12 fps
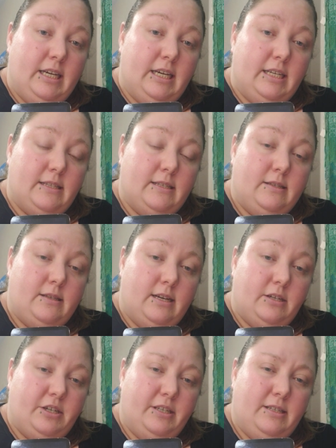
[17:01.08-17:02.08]
It's
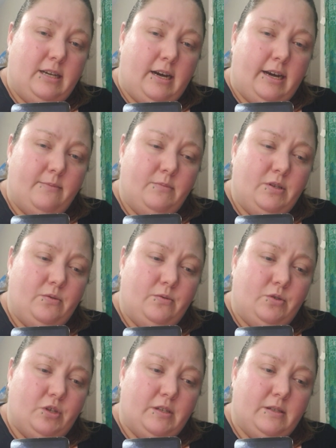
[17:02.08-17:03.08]
a good time to
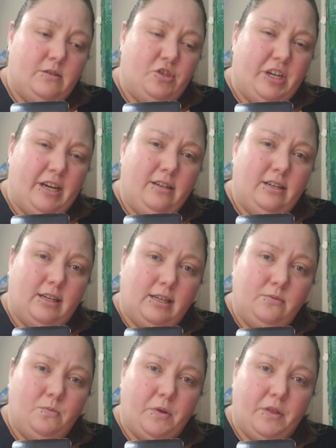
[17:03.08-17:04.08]
just check
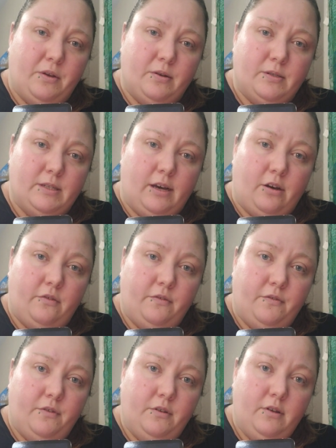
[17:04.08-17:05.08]
in with
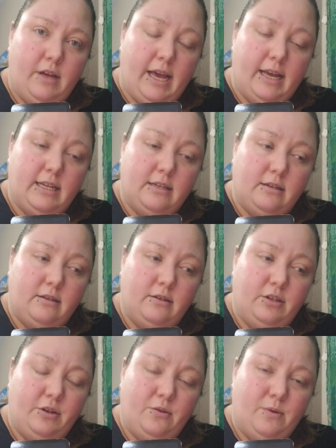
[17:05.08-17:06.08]
yourself. And
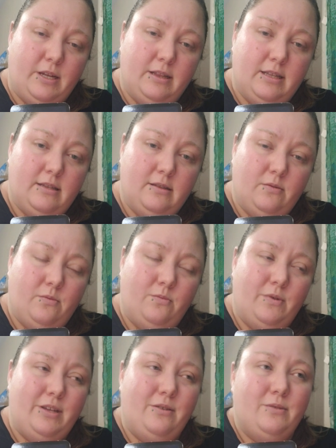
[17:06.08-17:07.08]
you know what?
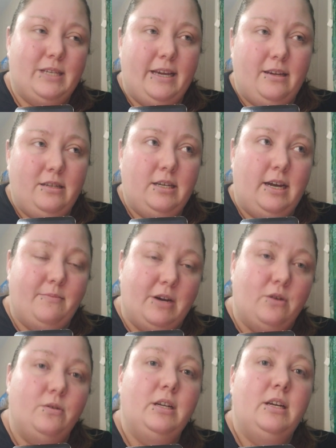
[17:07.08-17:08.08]
When you take time
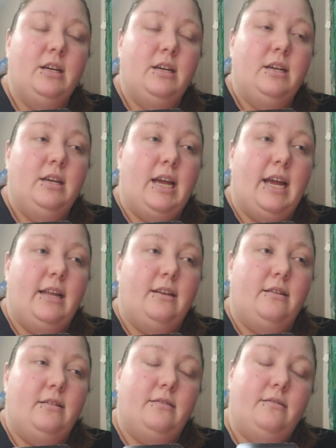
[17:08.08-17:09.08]
out,
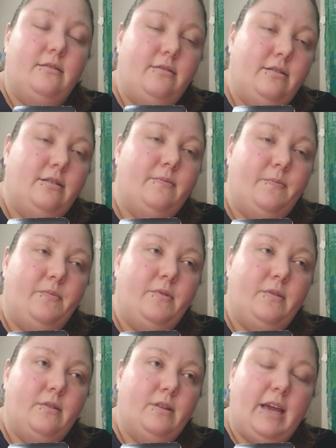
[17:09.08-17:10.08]
and
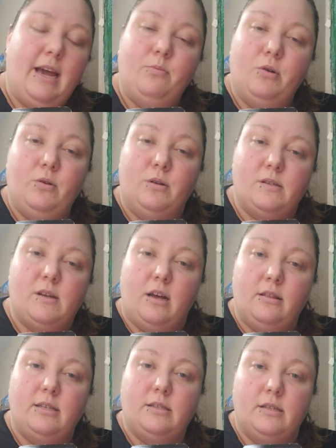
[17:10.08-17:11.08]
the Capricorn's
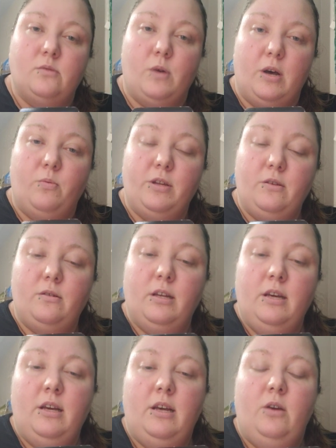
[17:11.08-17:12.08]
got this as well,
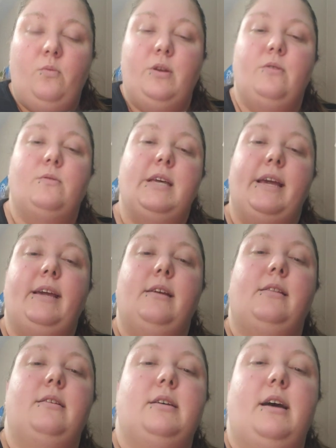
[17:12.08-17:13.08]
when you
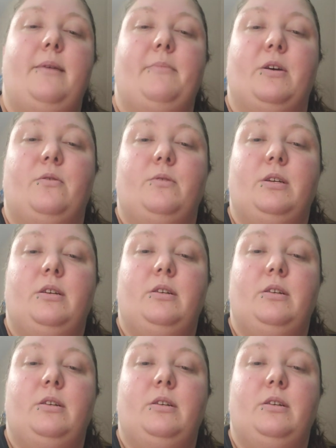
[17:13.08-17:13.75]
take the time out